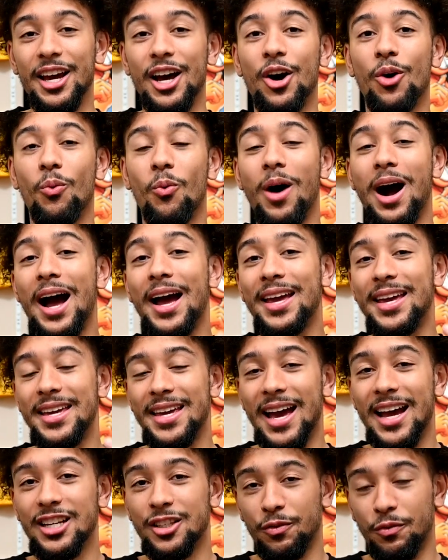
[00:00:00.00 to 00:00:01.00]
why he
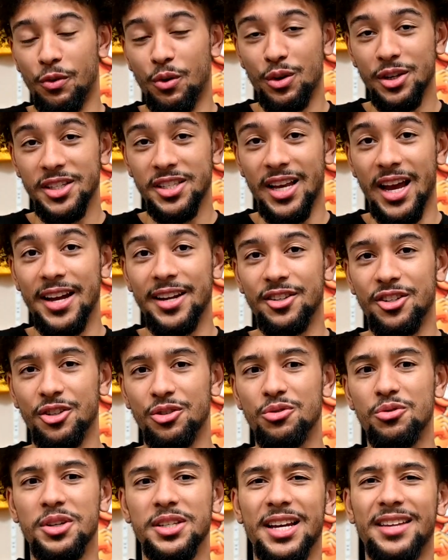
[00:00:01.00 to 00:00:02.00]
has foresight too,
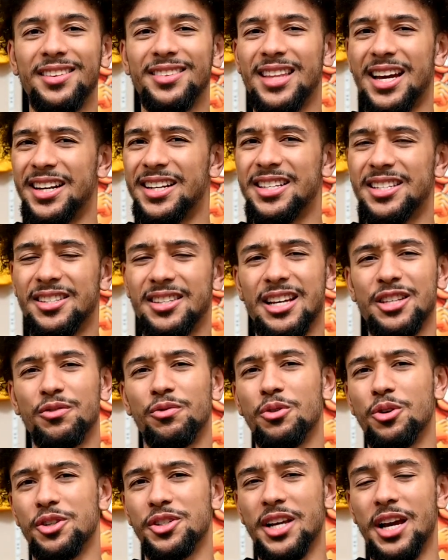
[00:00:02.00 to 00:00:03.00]
because I think that is, that's
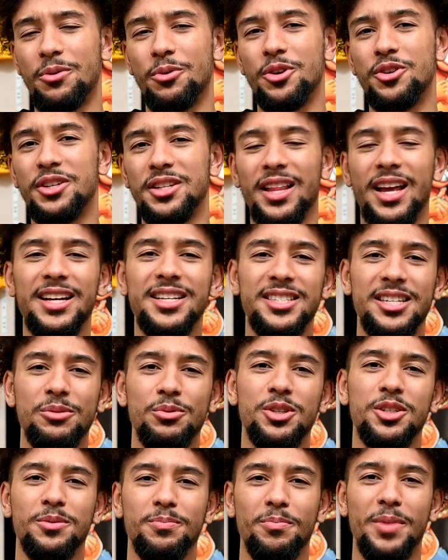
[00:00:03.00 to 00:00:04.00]
foresight where you can like see
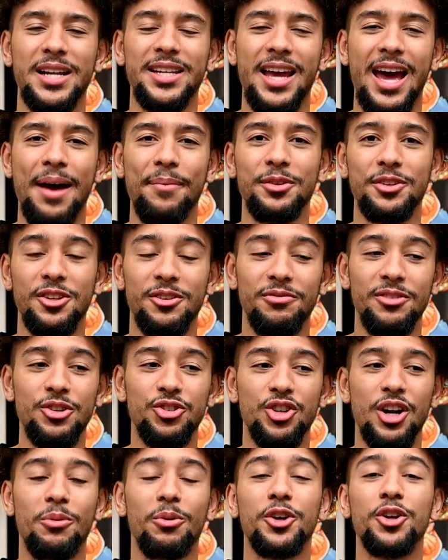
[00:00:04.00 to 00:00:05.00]
what's about to happen in the
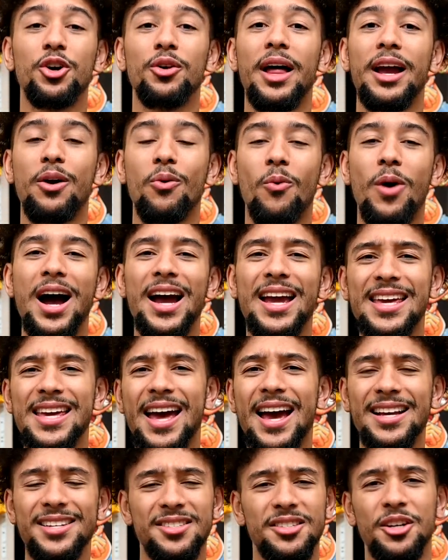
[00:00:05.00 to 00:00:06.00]
future. I want to know like why he
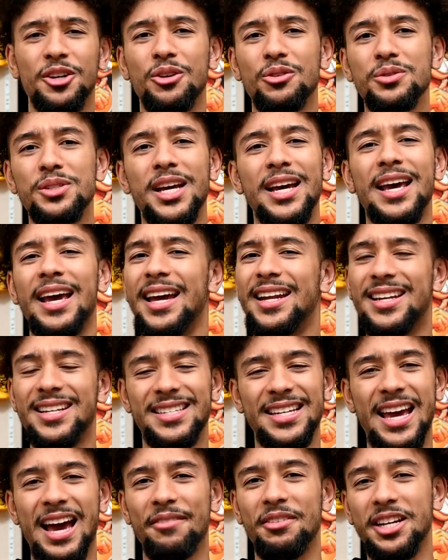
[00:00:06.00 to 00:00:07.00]
has those, and does
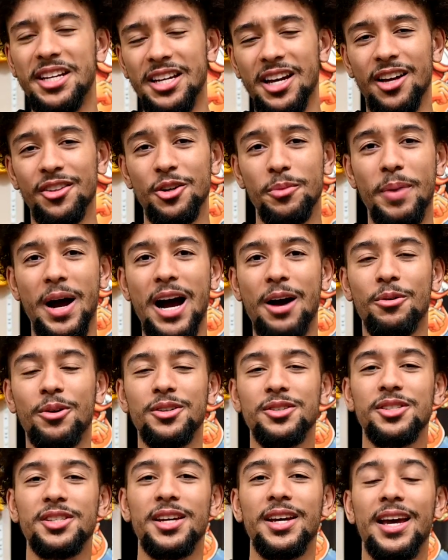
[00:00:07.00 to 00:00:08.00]
he have any other
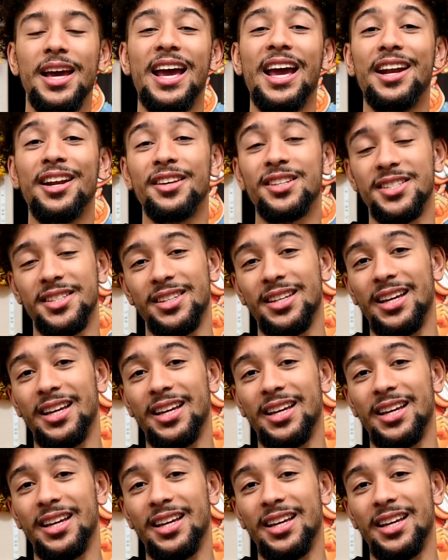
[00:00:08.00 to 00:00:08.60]
powers, and is